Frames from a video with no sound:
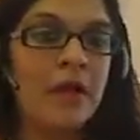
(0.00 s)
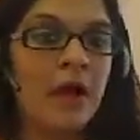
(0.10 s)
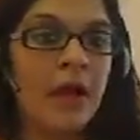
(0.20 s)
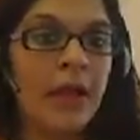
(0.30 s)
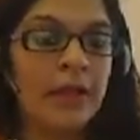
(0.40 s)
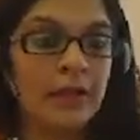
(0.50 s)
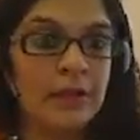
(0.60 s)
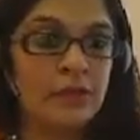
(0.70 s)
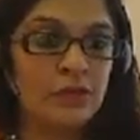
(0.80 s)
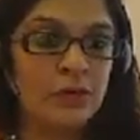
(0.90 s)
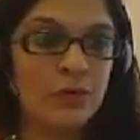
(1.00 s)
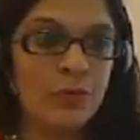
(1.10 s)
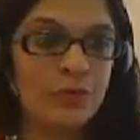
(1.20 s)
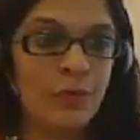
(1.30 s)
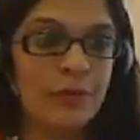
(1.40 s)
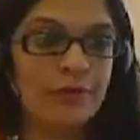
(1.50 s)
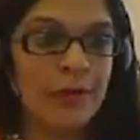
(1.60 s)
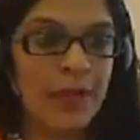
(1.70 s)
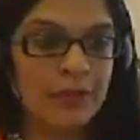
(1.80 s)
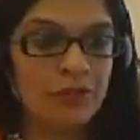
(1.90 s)
And a student who is going for
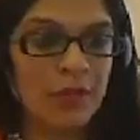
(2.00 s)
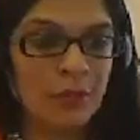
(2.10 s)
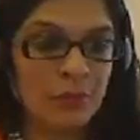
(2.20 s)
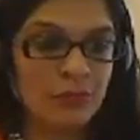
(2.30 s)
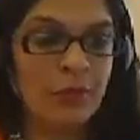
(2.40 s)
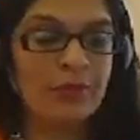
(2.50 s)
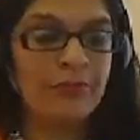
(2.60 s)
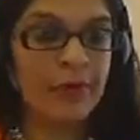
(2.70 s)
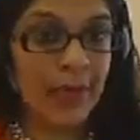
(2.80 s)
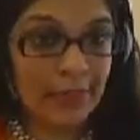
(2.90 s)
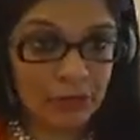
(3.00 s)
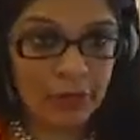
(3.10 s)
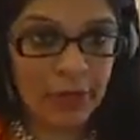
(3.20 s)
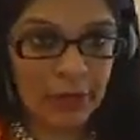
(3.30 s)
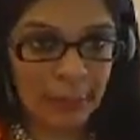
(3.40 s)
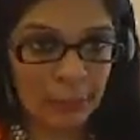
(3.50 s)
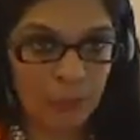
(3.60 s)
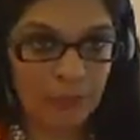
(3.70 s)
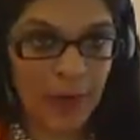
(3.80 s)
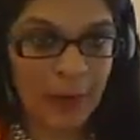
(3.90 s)
an engineering
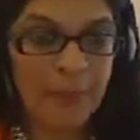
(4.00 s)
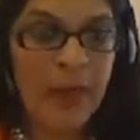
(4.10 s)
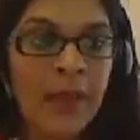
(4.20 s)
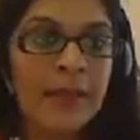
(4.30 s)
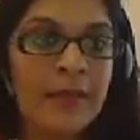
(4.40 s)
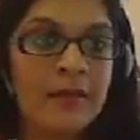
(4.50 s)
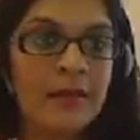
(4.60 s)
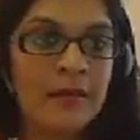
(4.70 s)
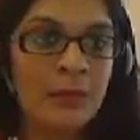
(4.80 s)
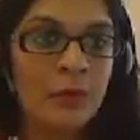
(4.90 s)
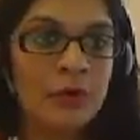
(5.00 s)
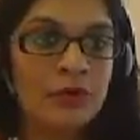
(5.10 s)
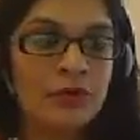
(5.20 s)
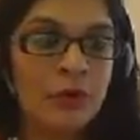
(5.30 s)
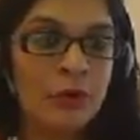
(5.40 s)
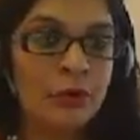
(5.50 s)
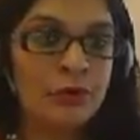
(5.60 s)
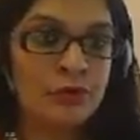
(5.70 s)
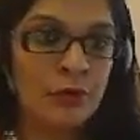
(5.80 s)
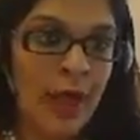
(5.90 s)
program can would could
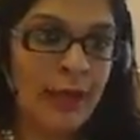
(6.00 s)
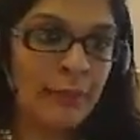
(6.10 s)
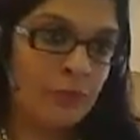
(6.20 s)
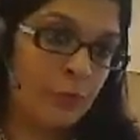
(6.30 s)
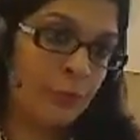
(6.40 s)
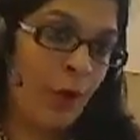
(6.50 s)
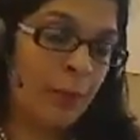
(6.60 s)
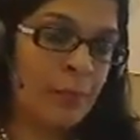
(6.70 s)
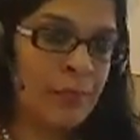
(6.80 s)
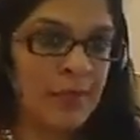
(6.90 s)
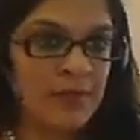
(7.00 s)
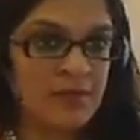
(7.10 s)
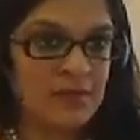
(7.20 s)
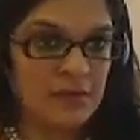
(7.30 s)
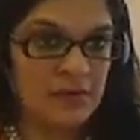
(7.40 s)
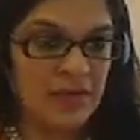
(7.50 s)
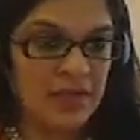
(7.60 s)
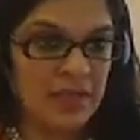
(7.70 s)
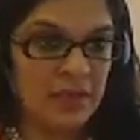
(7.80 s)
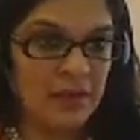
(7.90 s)
should probably consider
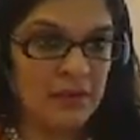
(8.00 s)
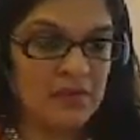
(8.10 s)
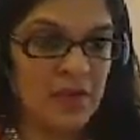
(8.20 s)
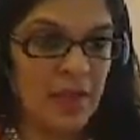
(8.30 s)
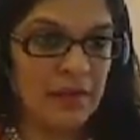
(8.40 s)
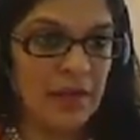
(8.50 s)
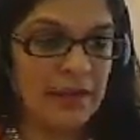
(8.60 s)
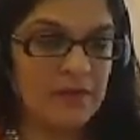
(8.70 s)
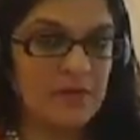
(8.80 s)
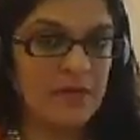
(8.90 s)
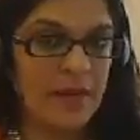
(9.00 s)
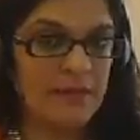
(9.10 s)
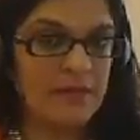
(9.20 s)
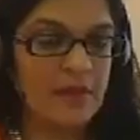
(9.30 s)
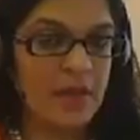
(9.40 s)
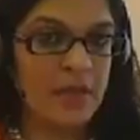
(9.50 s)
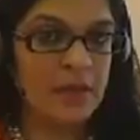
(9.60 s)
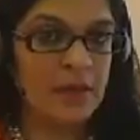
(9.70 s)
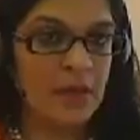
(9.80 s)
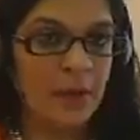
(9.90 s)
taking standardized tests
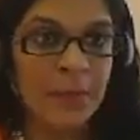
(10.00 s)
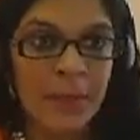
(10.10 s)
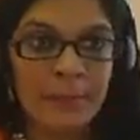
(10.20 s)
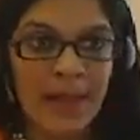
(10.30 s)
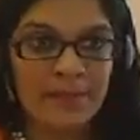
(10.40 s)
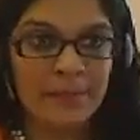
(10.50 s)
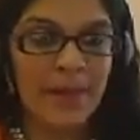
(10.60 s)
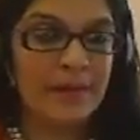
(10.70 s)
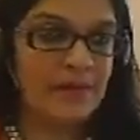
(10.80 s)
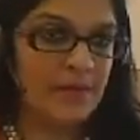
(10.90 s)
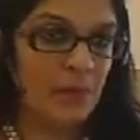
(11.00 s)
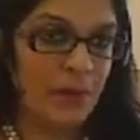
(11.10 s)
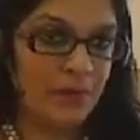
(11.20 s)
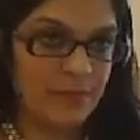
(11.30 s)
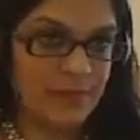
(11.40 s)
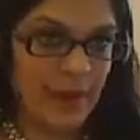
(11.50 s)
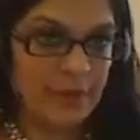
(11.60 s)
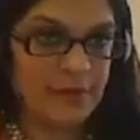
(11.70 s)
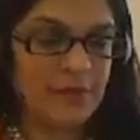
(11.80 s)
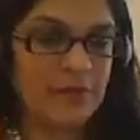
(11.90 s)
in mathematics and one of the
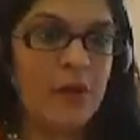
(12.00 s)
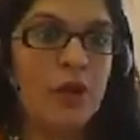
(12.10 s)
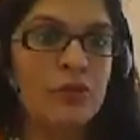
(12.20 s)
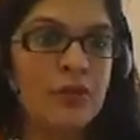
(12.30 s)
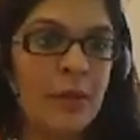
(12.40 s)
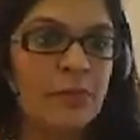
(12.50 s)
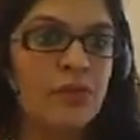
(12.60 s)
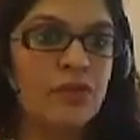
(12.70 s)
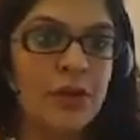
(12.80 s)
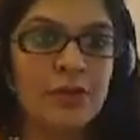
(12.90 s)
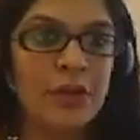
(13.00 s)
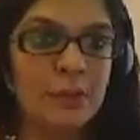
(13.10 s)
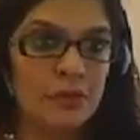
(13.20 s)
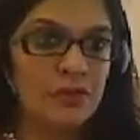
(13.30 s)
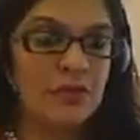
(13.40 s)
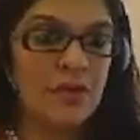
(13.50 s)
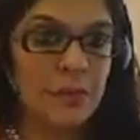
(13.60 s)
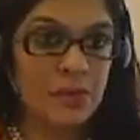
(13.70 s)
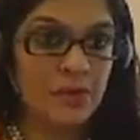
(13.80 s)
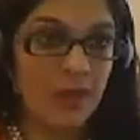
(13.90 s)
sciences to demonstrate to the admissions
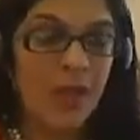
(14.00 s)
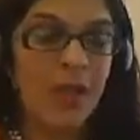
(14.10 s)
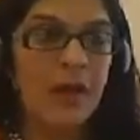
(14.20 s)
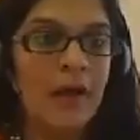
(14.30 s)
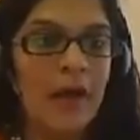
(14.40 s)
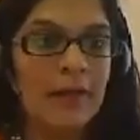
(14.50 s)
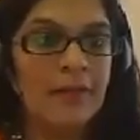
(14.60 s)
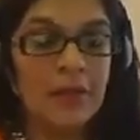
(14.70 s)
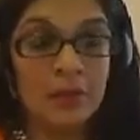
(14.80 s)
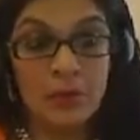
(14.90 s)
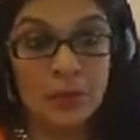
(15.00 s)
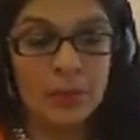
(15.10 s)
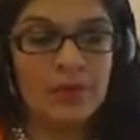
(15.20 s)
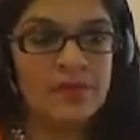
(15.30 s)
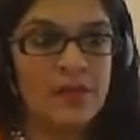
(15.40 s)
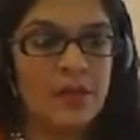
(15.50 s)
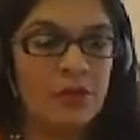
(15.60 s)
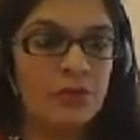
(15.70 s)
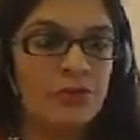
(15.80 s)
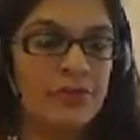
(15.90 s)
committee at the university he
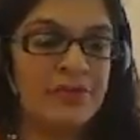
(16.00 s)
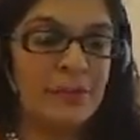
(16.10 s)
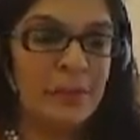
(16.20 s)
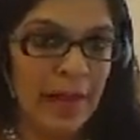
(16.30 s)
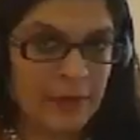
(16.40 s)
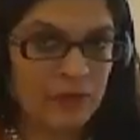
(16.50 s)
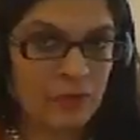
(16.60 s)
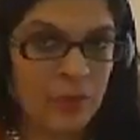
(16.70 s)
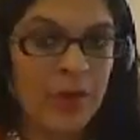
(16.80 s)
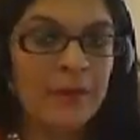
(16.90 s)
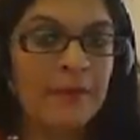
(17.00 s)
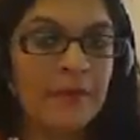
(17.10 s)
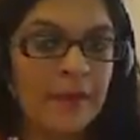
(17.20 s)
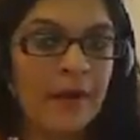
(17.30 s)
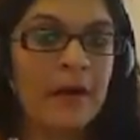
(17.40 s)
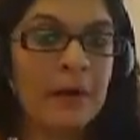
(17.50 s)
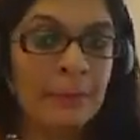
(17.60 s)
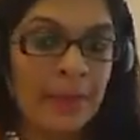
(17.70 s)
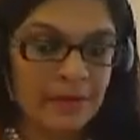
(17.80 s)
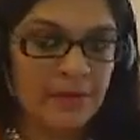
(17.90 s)
or she is applying to that they are
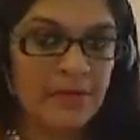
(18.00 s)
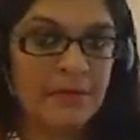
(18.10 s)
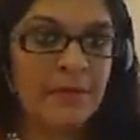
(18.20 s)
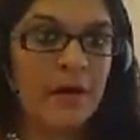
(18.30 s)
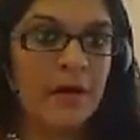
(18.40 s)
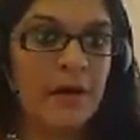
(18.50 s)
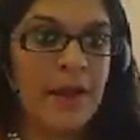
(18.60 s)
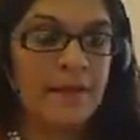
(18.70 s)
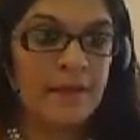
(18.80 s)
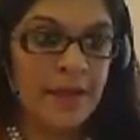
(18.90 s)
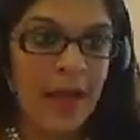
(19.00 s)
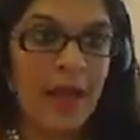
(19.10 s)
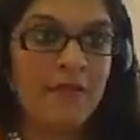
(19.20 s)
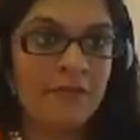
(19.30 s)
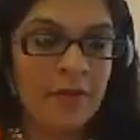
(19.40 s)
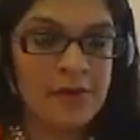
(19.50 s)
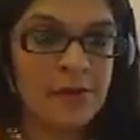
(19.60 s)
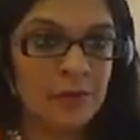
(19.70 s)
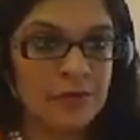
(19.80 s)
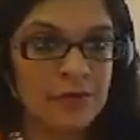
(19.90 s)
competitive and they have very
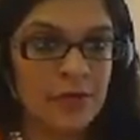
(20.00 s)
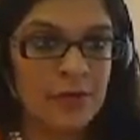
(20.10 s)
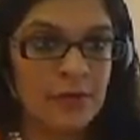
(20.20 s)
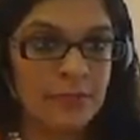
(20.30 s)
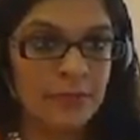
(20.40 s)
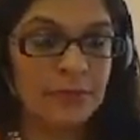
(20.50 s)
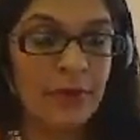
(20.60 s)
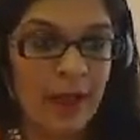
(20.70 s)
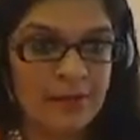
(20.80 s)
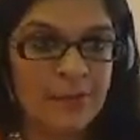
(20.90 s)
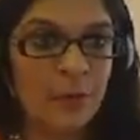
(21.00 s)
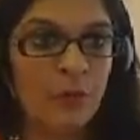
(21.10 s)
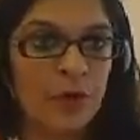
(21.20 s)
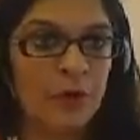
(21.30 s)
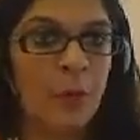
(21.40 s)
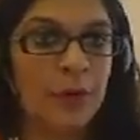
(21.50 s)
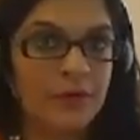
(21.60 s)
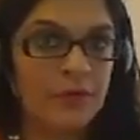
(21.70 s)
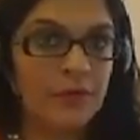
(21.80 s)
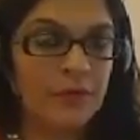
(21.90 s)
good grasp over
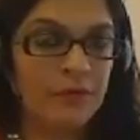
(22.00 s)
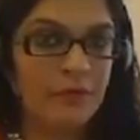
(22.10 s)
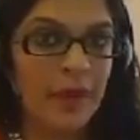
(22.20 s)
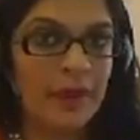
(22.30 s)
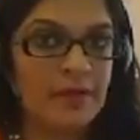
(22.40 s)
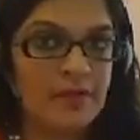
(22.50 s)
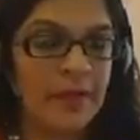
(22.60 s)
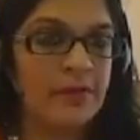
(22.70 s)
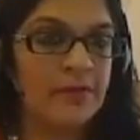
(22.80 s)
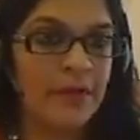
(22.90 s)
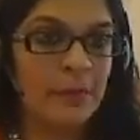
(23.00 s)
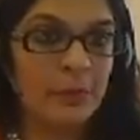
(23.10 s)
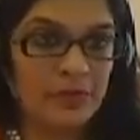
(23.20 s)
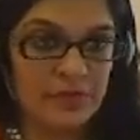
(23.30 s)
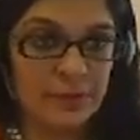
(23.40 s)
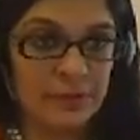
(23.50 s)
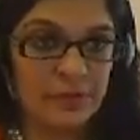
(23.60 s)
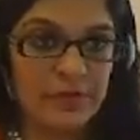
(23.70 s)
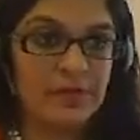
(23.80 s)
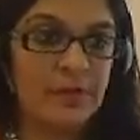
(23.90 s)
quantitative and scientific
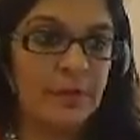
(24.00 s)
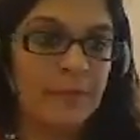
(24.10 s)
principles.